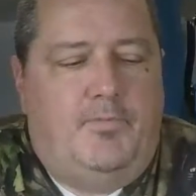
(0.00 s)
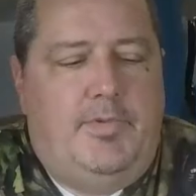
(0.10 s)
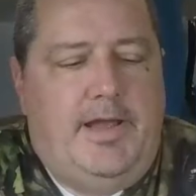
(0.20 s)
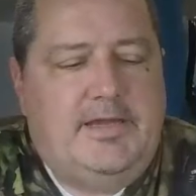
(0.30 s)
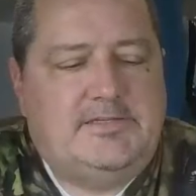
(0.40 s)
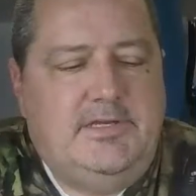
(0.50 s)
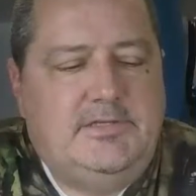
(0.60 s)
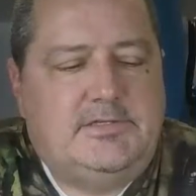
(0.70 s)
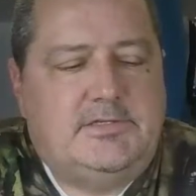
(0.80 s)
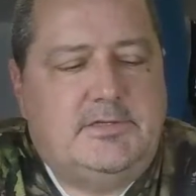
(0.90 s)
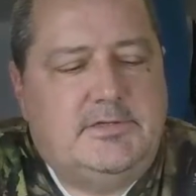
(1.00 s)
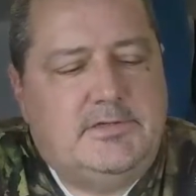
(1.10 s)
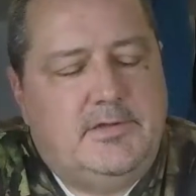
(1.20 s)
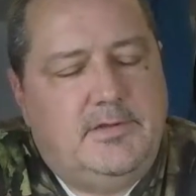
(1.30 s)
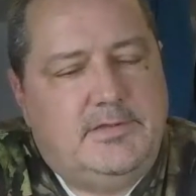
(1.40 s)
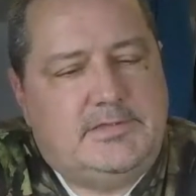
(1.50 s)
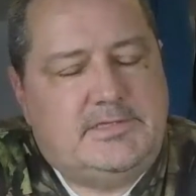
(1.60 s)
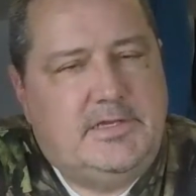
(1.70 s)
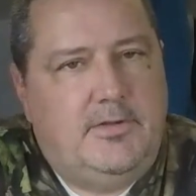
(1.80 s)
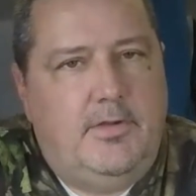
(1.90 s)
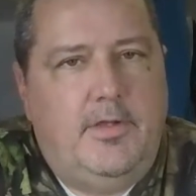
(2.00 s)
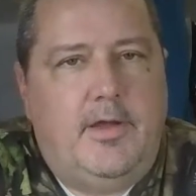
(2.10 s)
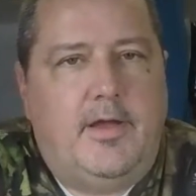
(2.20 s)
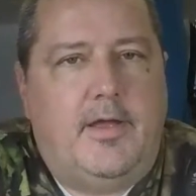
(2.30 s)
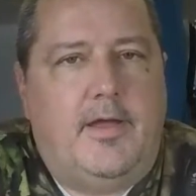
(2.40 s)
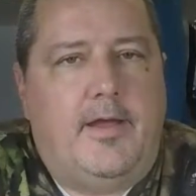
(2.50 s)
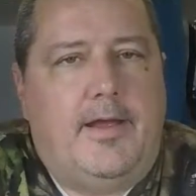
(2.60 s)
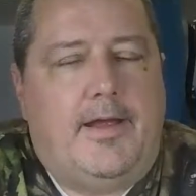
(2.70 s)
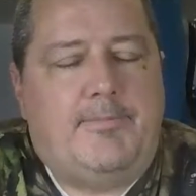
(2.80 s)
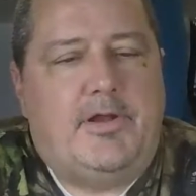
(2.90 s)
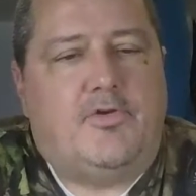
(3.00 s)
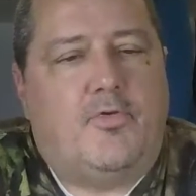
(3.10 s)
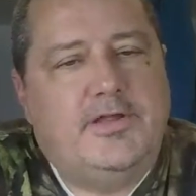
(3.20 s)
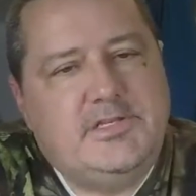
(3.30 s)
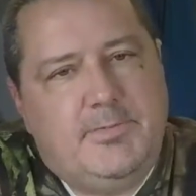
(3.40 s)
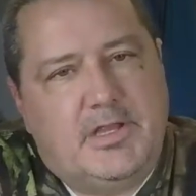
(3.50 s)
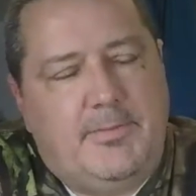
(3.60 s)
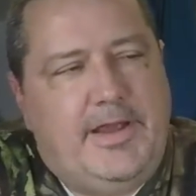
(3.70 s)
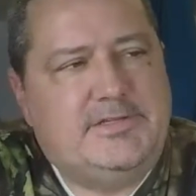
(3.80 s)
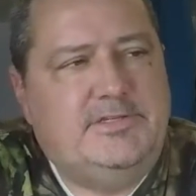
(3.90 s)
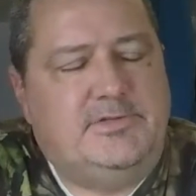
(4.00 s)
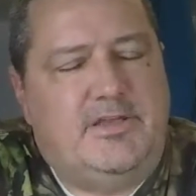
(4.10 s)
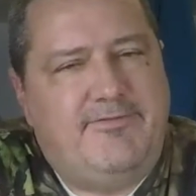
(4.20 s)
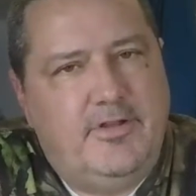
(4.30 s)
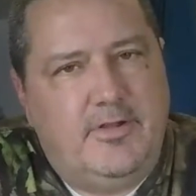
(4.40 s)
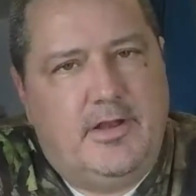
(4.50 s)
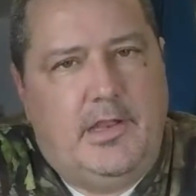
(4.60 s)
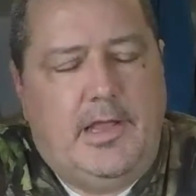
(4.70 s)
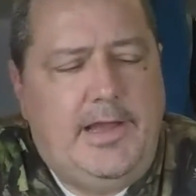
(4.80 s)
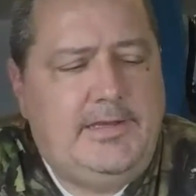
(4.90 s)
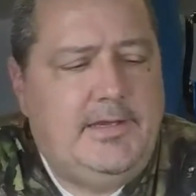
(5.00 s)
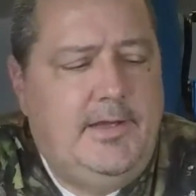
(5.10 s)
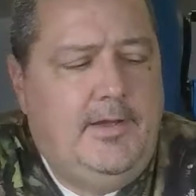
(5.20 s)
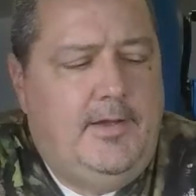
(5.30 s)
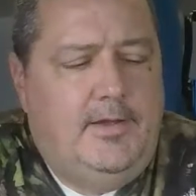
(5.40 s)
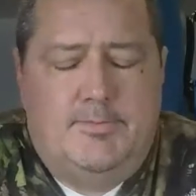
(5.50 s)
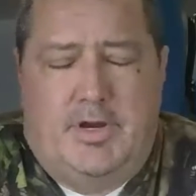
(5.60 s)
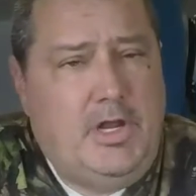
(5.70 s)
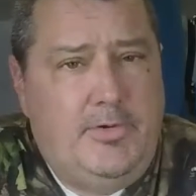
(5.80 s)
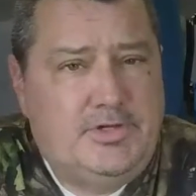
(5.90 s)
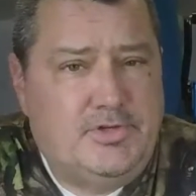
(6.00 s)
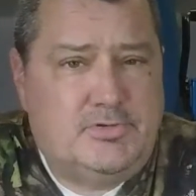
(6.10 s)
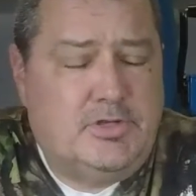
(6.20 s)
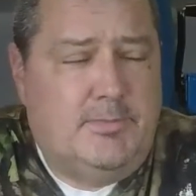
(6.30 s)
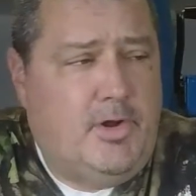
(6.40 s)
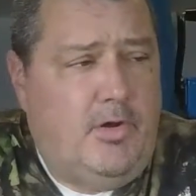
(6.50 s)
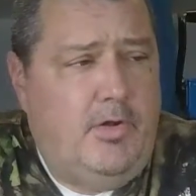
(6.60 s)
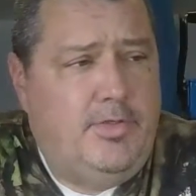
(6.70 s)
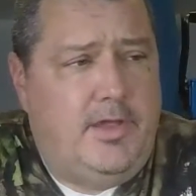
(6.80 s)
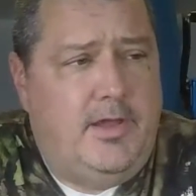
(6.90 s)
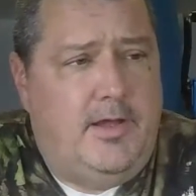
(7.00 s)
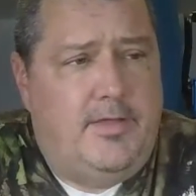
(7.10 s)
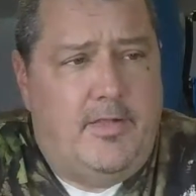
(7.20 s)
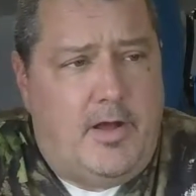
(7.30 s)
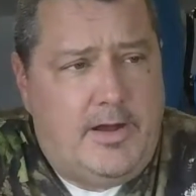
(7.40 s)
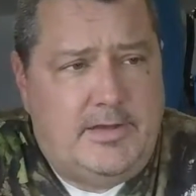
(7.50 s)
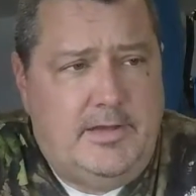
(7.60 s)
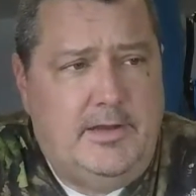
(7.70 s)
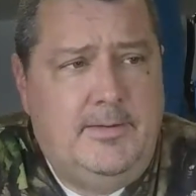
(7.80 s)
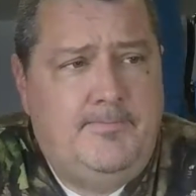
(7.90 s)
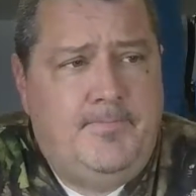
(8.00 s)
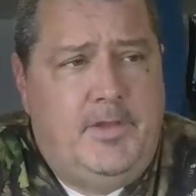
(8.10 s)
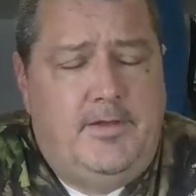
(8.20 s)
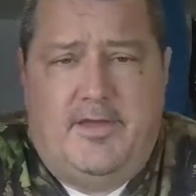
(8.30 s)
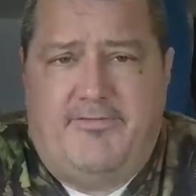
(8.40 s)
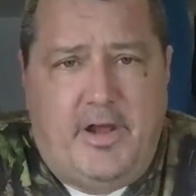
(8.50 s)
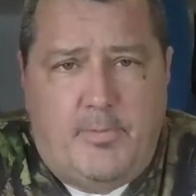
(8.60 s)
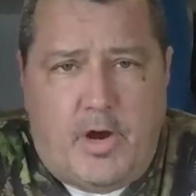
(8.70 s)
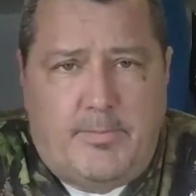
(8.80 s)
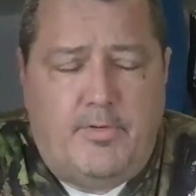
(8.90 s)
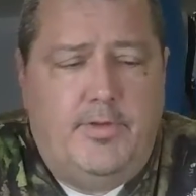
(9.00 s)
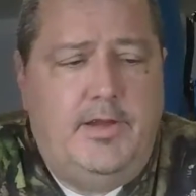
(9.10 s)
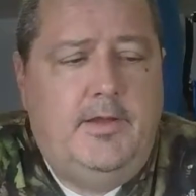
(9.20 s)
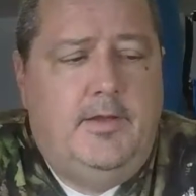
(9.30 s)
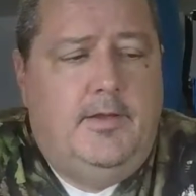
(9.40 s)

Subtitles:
Magazines. Still, I'm not crazy about the magazines. They feel a little light, but no issues with them at all. They locked in, they fed properly.